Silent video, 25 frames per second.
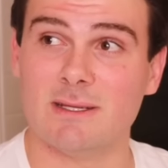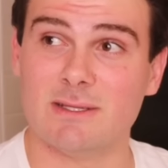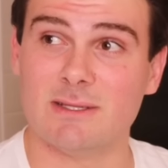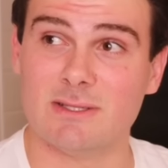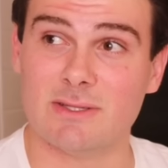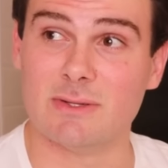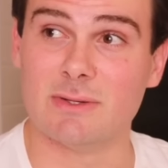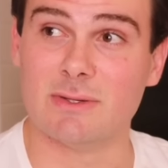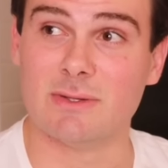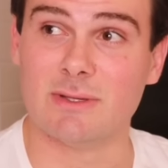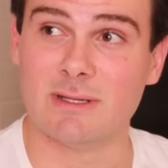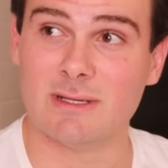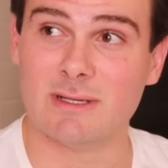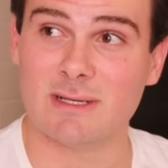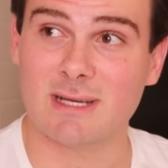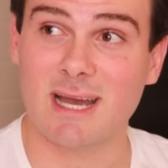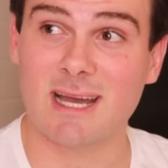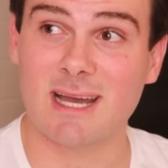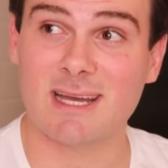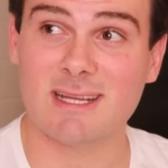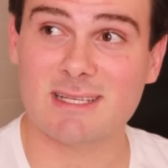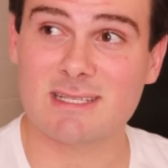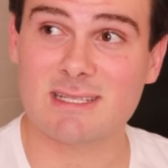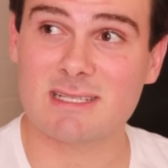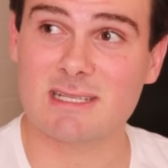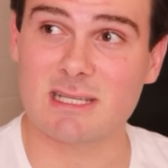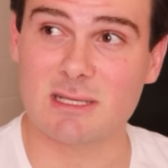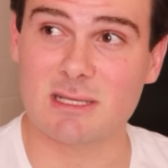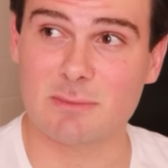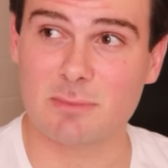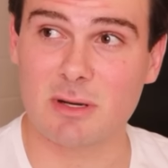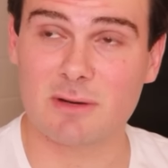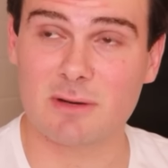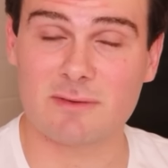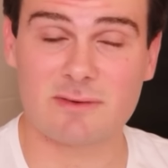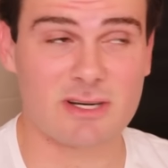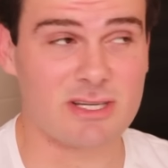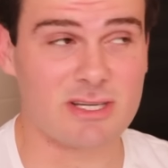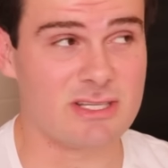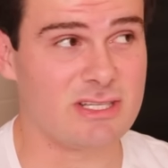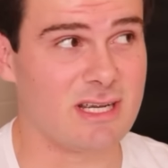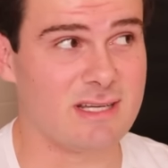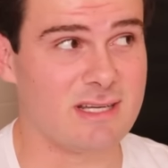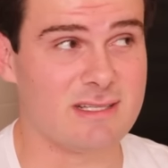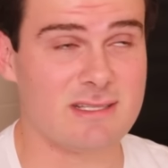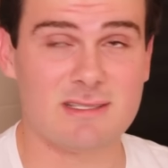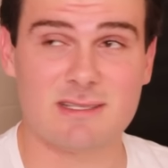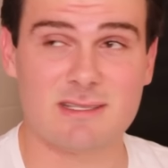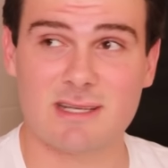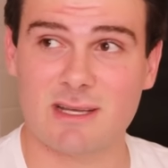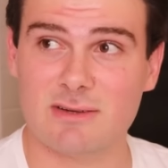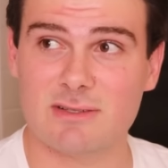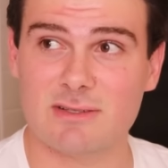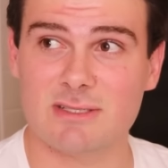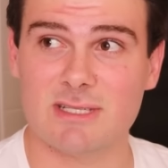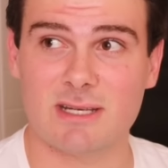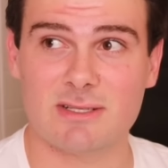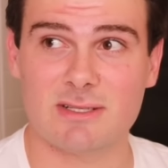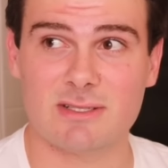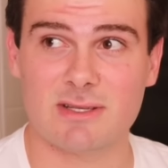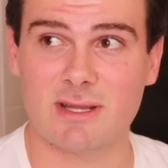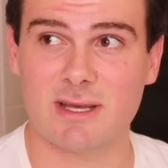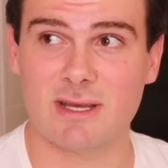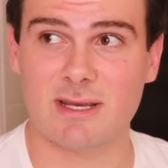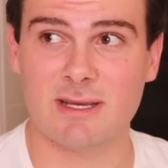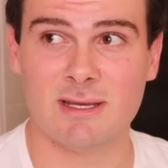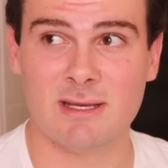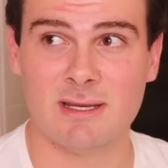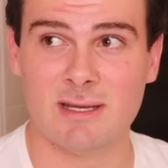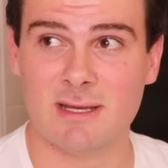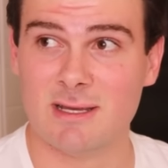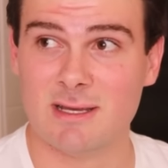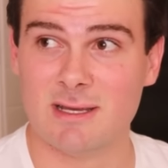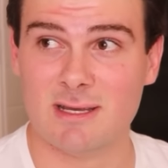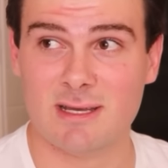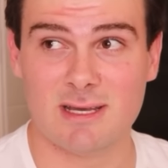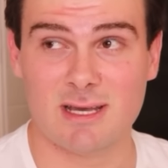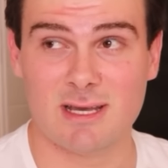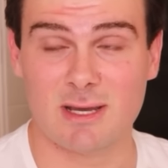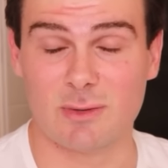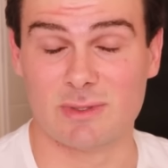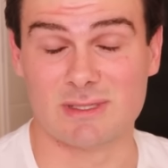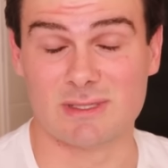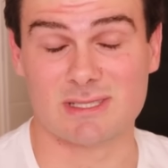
dude, I had a sleepover at Jason's house yesterday. It was